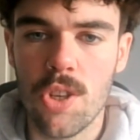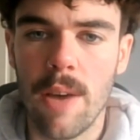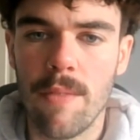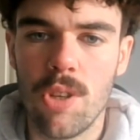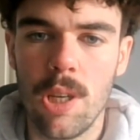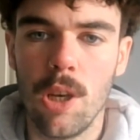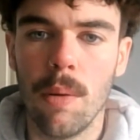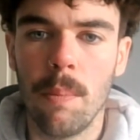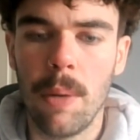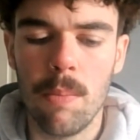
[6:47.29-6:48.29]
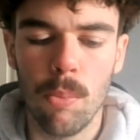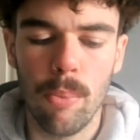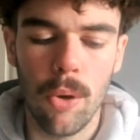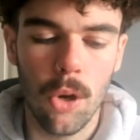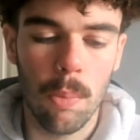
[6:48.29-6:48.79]
I've seen people
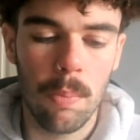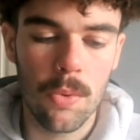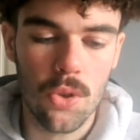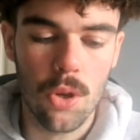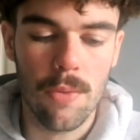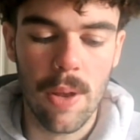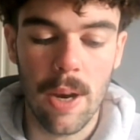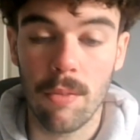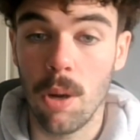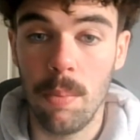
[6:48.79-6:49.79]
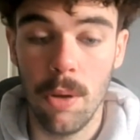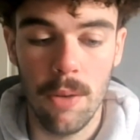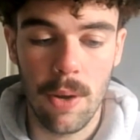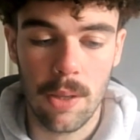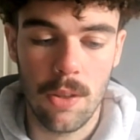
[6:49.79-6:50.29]
putting up stuff, and I've got a
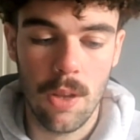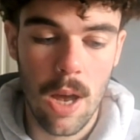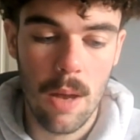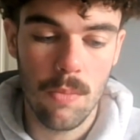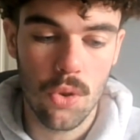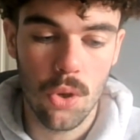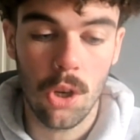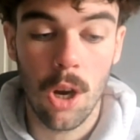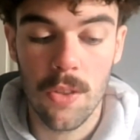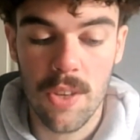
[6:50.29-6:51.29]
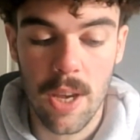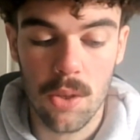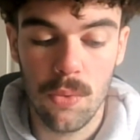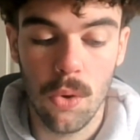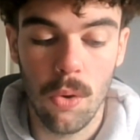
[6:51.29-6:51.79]
perfect sort of
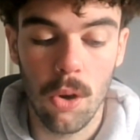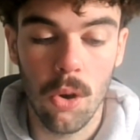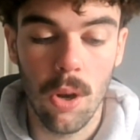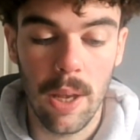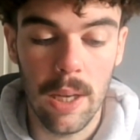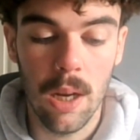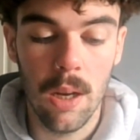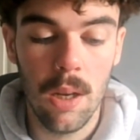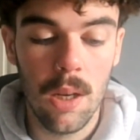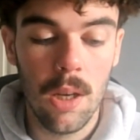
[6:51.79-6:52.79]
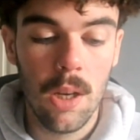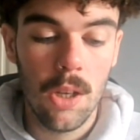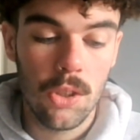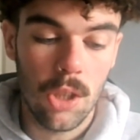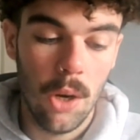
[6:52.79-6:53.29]
context for it all here.
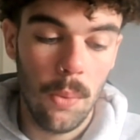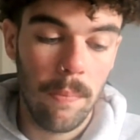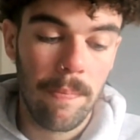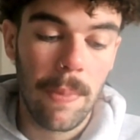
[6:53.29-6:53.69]
So